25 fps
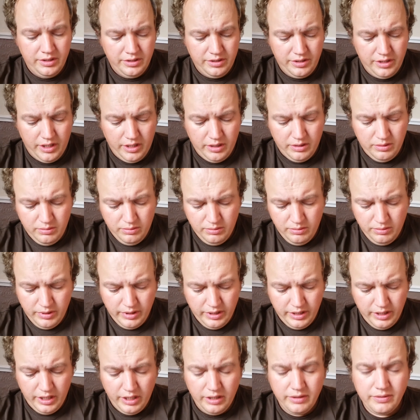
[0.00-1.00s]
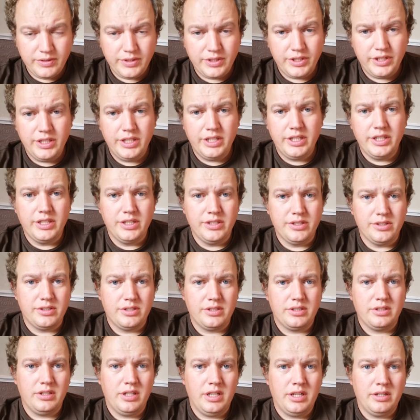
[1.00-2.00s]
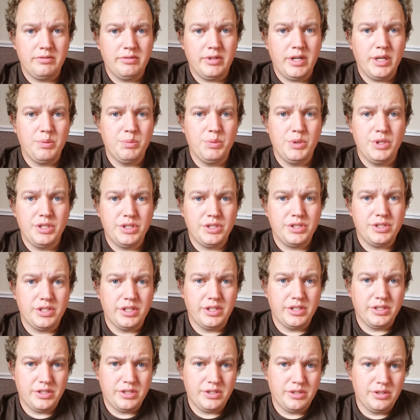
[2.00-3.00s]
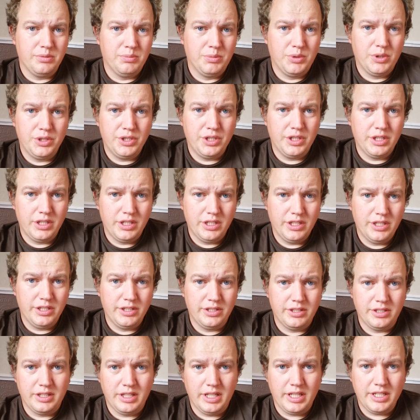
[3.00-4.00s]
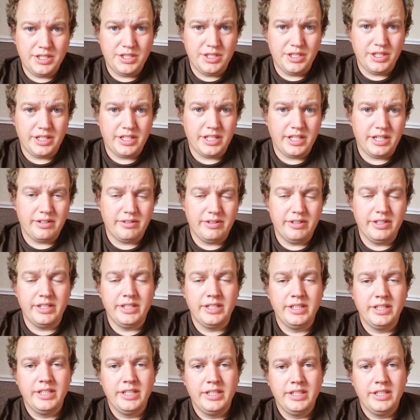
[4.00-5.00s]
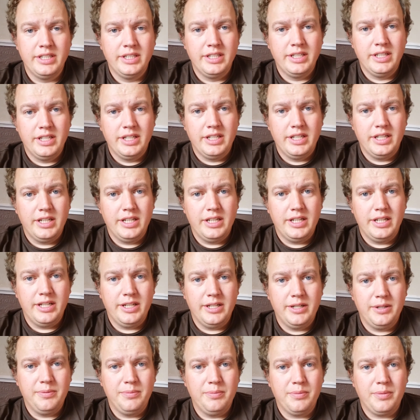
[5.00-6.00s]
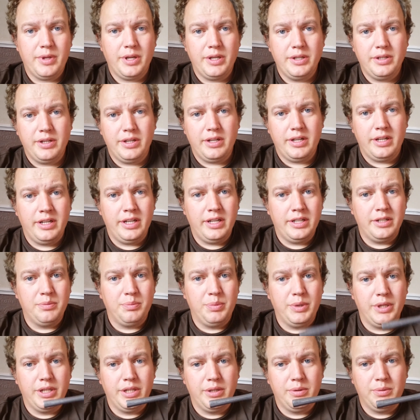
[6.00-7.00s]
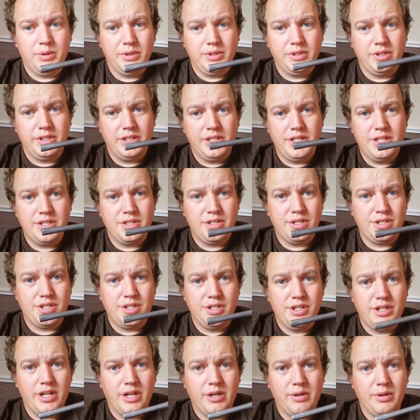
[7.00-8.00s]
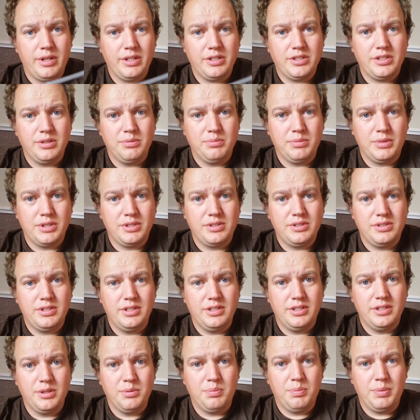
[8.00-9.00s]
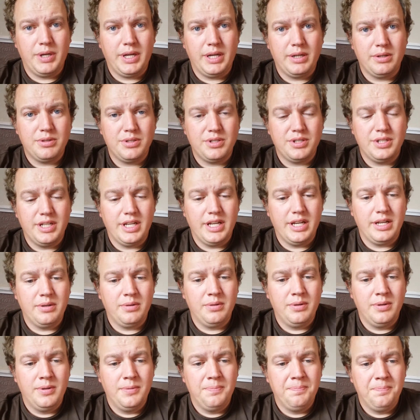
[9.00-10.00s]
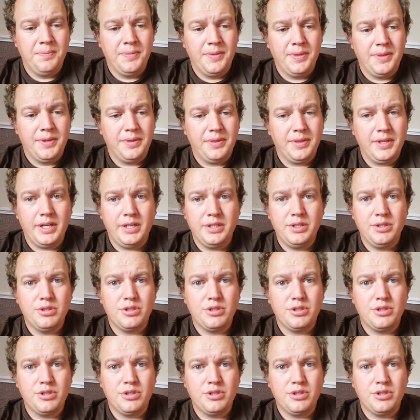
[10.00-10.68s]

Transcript: So over the years, like Ray Mears says, the more you learn, the less you carry. I had a bigger one of these, as you know. That's in my tinder pouch now. That